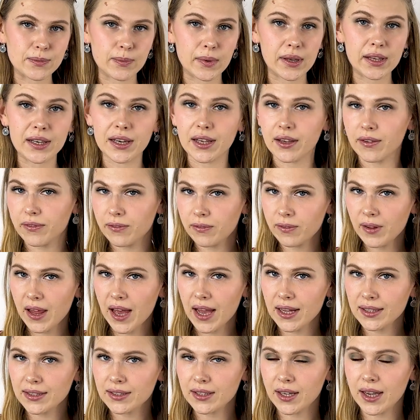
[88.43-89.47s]
meaning
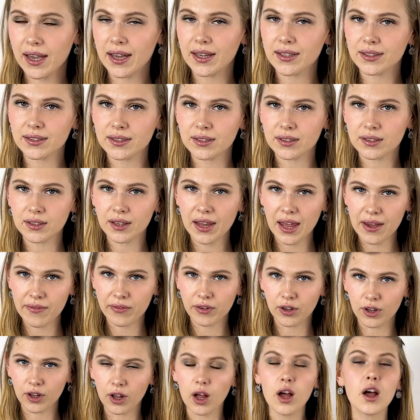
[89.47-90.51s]
flat and
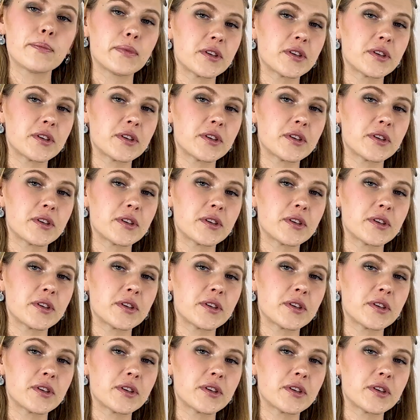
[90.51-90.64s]
level.